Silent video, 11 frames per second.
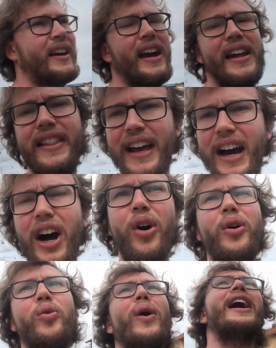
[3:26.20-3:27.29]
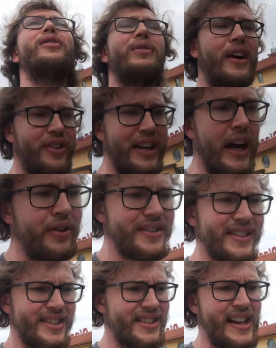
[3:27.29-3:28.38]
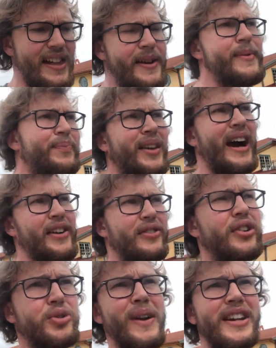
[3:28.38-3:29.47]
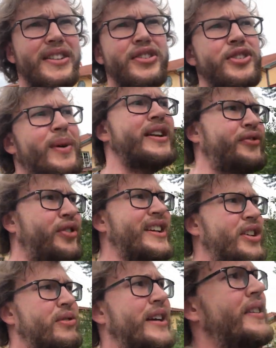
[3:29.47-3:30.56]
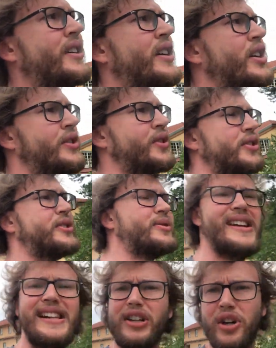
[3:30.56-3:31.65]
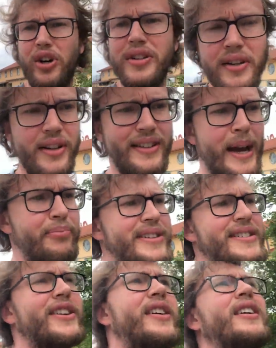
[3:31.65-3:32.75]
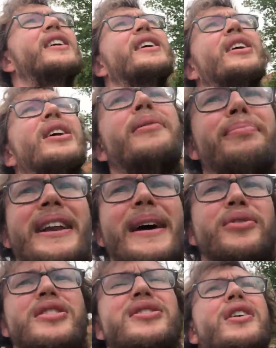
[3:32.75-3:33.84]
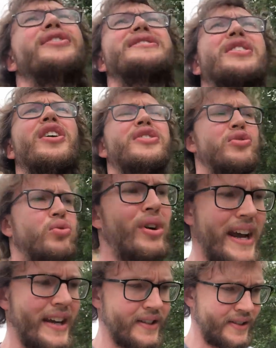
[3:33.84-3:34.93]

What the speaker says: And now, well, we have clouds. It's still, I don't know, 22, 23 degrees. So it's still good temperature, but I'm not sure if it's going to rain.